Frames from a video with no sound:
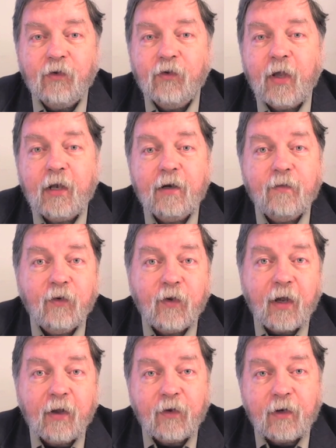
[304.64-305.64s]
Center for
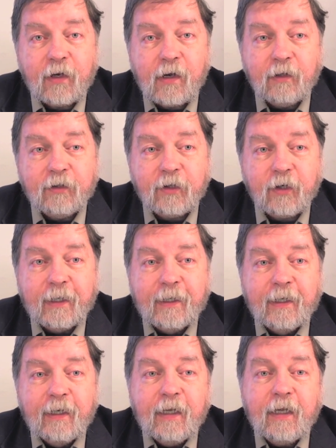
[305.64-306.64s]
Science and Culture,
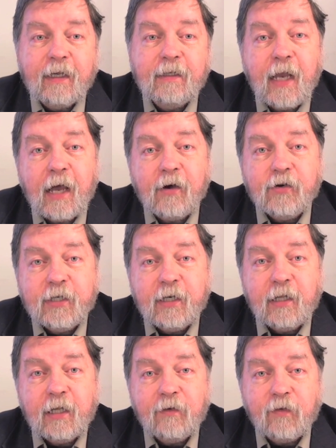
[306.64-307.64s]
is now
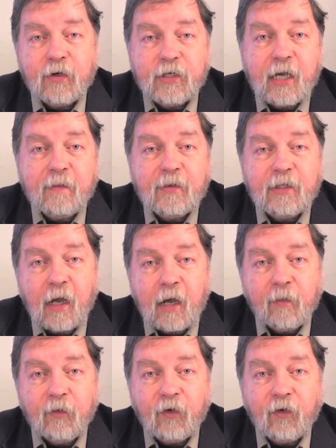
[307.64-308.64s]
shilling for James
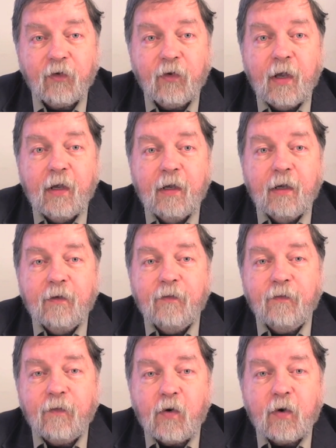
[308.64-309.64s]
Dobson's
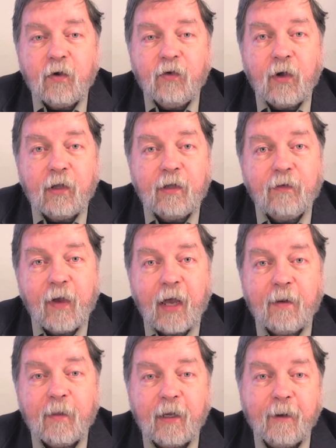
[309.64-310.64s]
Focus on the
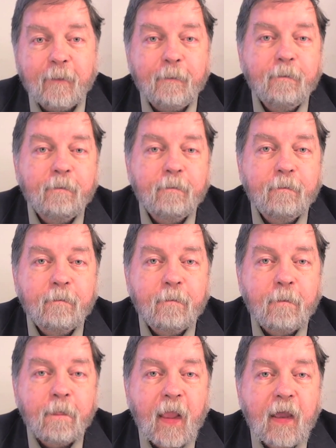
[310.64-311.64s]
Family.
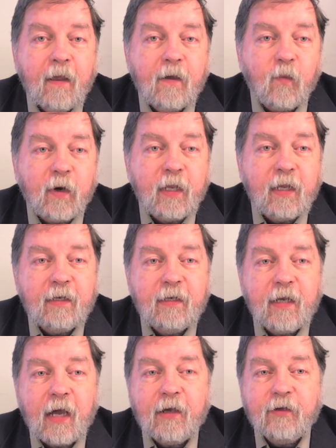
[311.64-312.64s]
What he
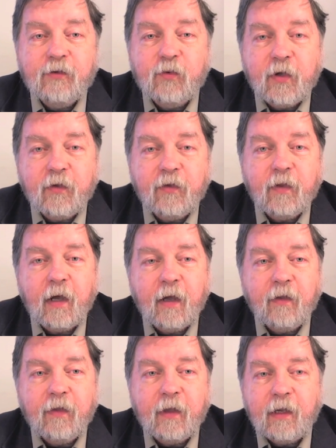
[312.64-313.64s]
does with
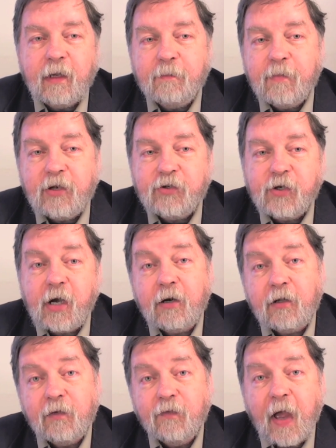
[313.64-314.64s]
the
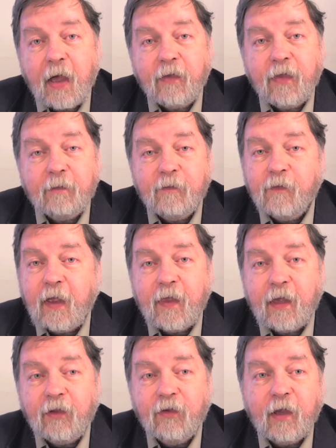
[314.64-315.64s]
patriarchal faith
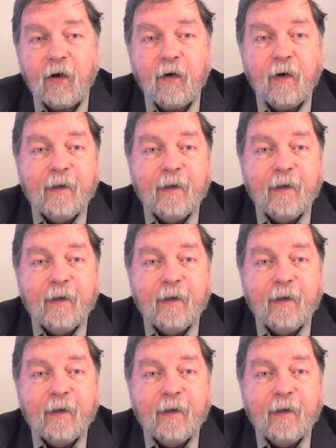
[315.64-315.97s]
heads there